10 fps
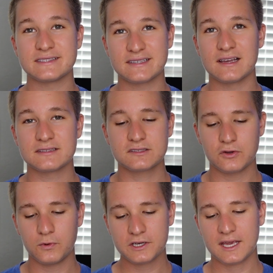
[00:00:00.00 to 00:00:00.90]
cents.
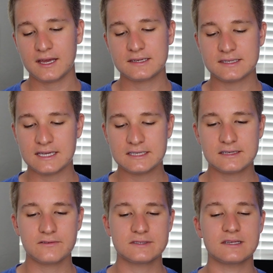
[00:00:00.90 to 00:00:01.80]
So one can is
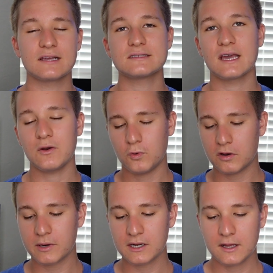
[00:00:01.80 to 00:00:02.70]
eighty-seven cents at
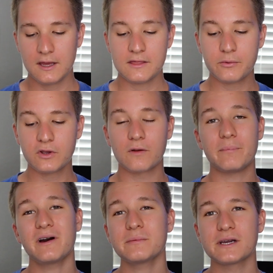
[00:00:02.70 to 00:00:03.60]
Walmart. Then we go to
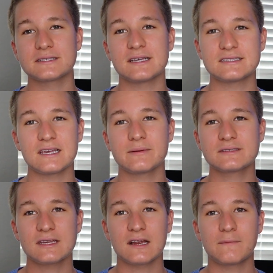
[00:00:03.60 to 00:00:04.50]
Publix, that same
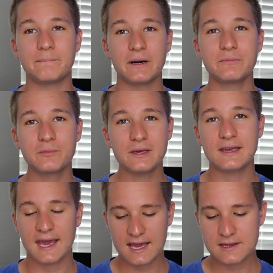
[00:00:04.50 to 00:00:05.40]
exact Bumblebee
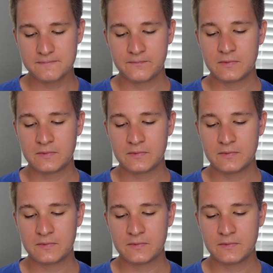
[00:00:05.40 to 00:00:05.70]
can